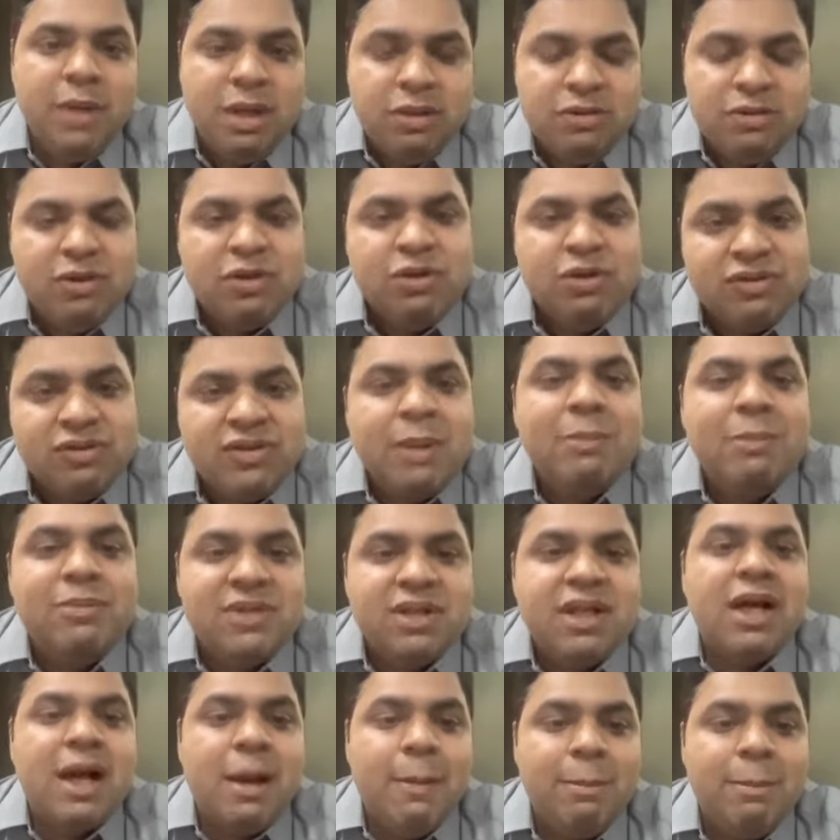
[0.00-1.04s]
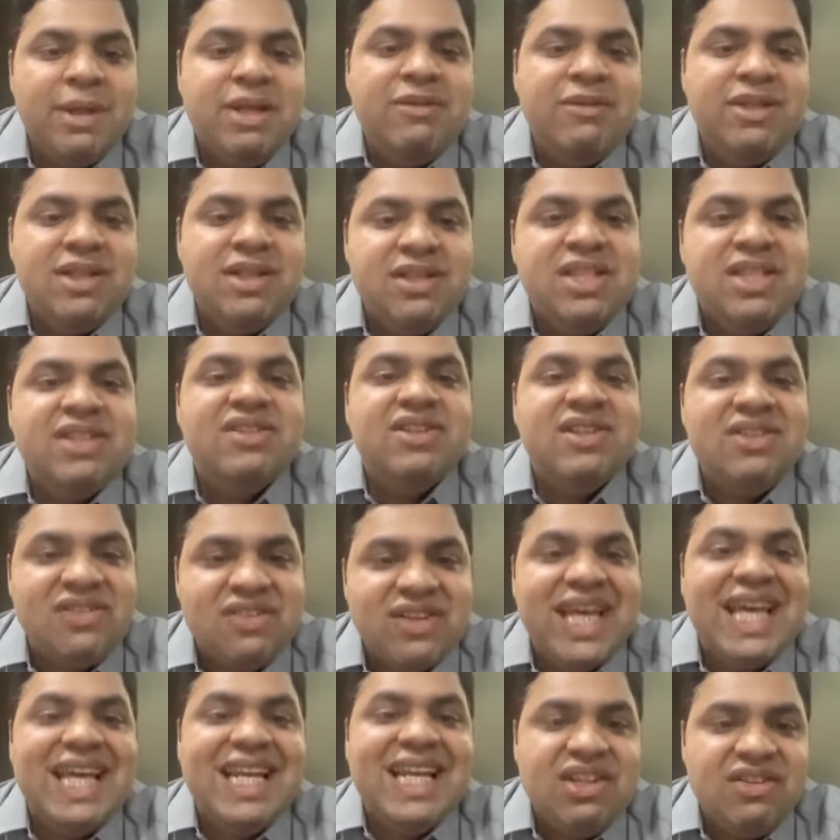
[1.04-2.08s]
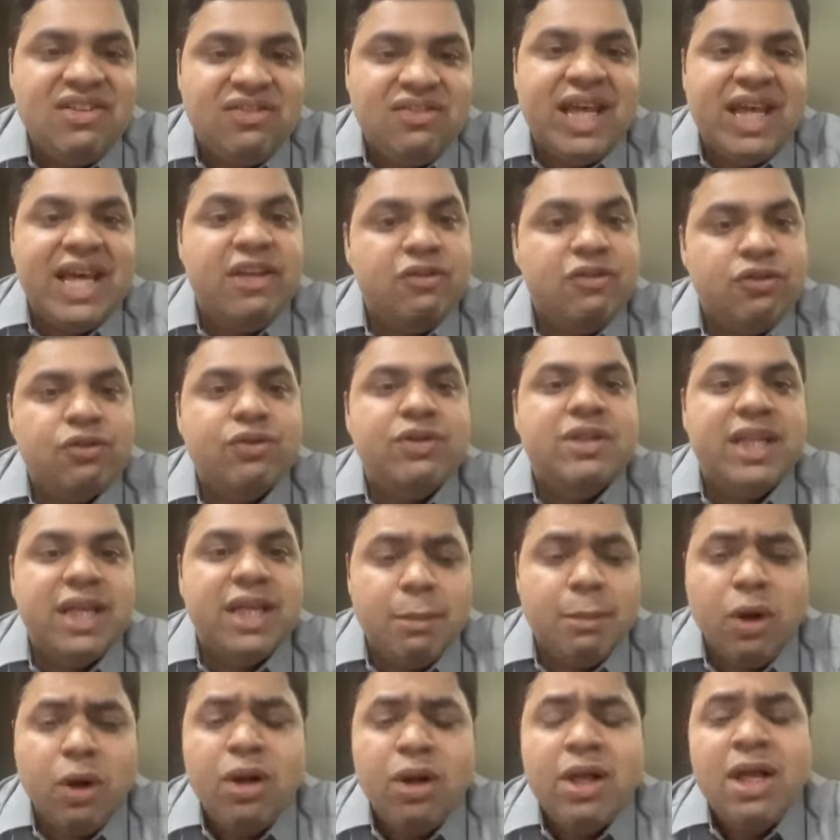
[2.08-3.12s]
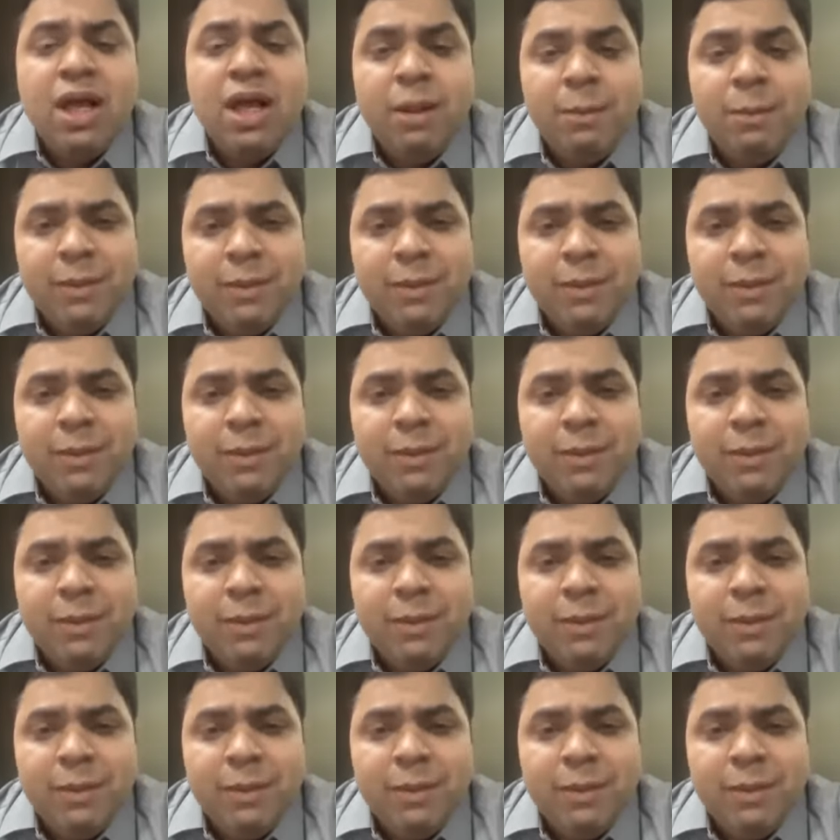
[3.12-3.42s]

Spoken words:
a company with a decent scale and size should think about,